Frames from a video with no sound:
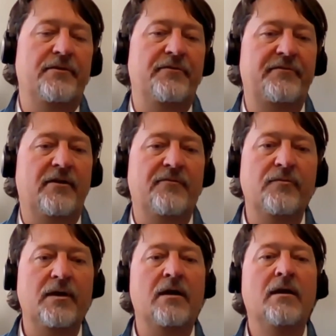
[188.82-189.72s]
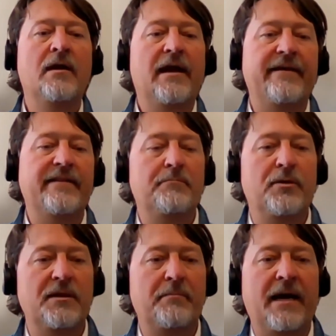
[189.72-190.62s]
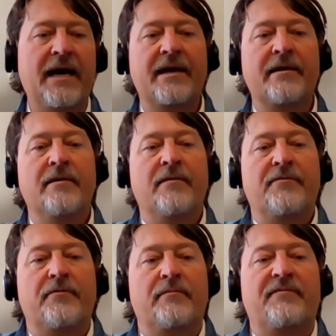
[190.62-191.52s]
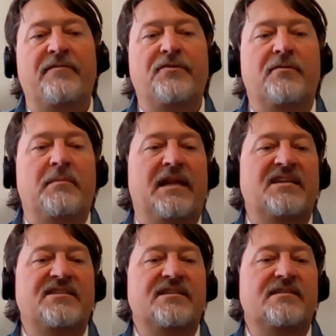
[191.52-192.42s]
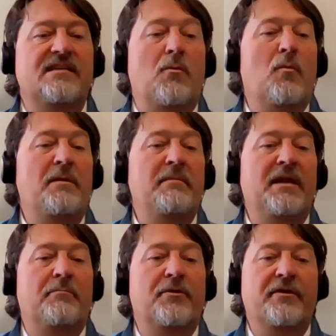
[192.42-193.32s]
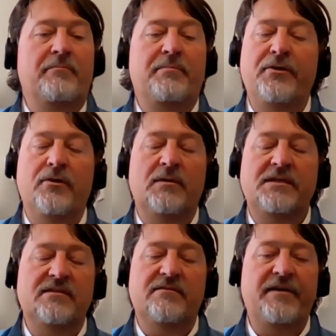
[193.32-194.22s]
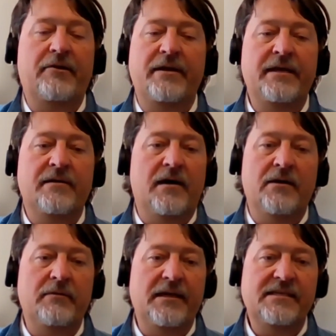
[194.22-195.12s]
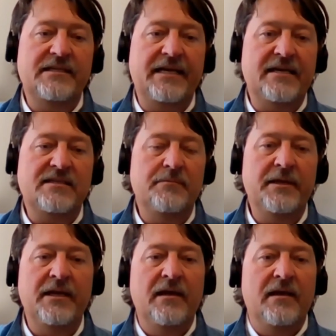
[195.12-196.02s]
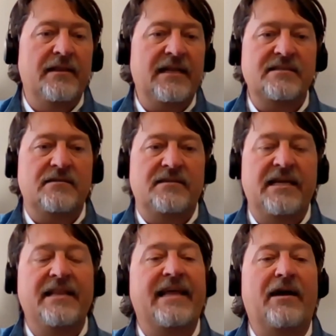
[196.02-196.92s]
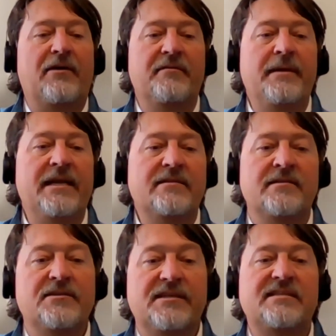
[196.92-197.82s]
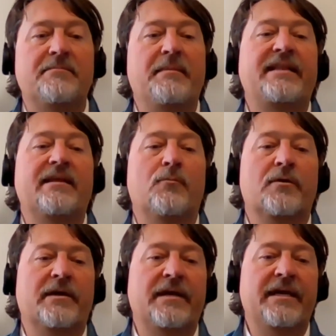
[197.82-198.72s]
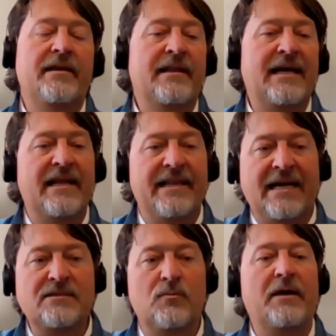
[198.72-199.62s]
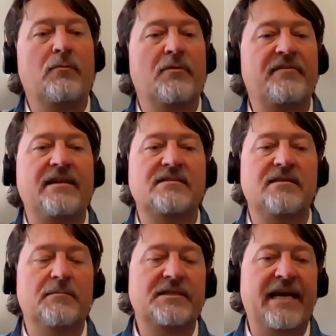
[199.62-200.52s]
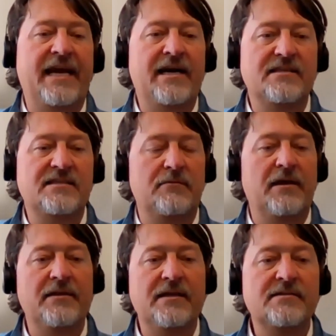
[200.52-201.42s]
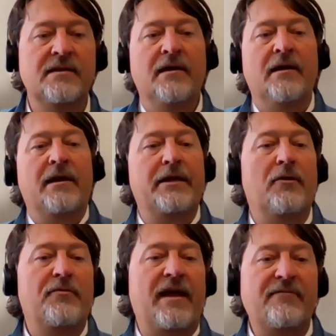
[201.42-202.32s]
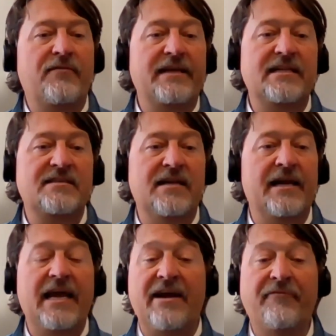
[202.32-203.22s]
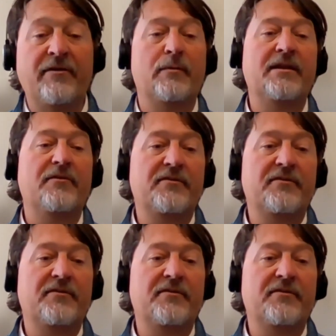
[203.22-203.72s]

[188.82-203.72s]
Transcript: their software, and then put it back. So if it took me, let's just say 1 minute per computer, which is a very unrealistic estimate, that's 10,000 minutes just to make them work again. And that's why we're seeing so much chaos around this. Thankfully, it's not every Windows